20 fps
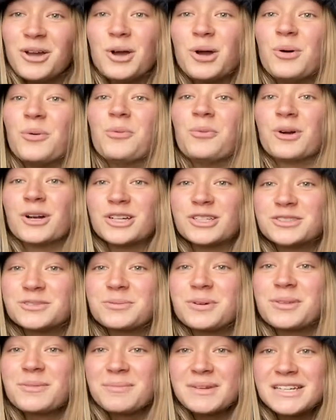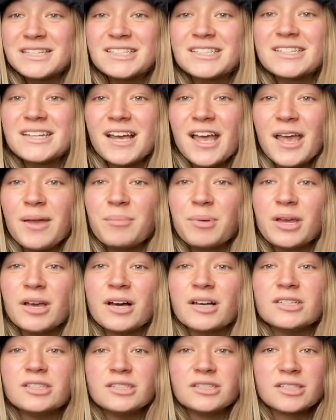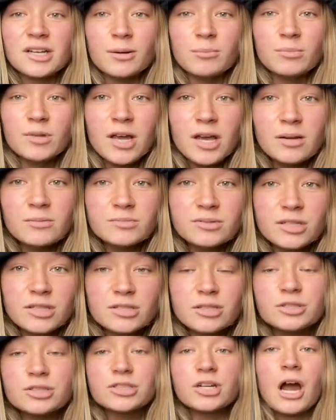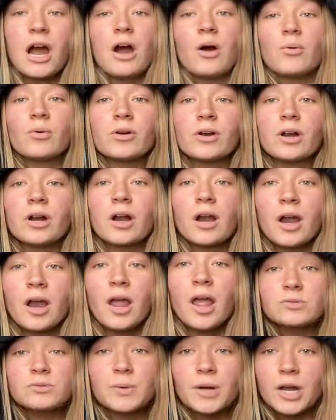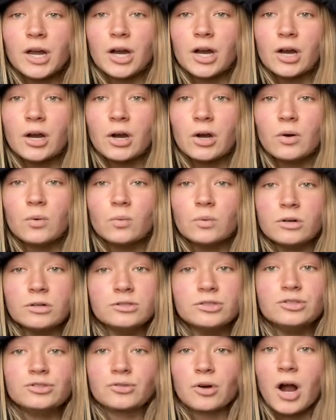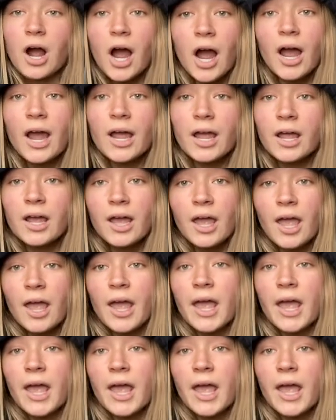works with me today, because sometimes I'll shower, my hair will dry,